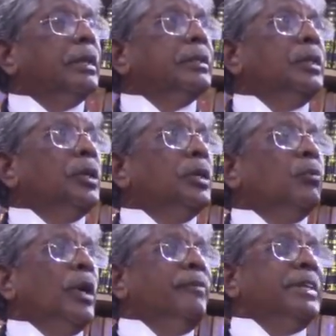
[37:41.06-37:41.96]
the
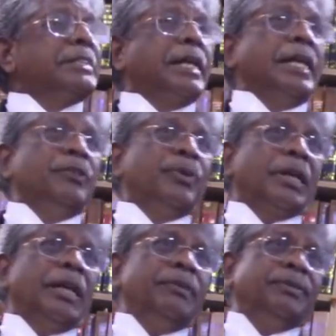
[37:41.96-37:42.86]
wife is struggling for
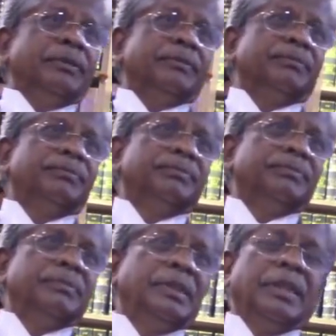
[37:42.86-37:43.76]
life.
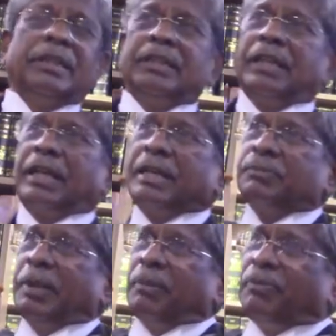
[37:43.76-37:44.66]
The
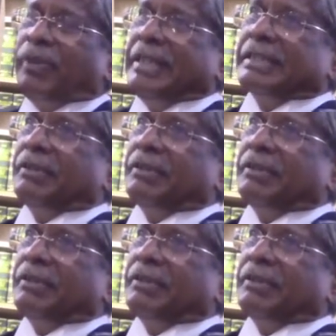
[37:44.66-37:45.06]
husband flees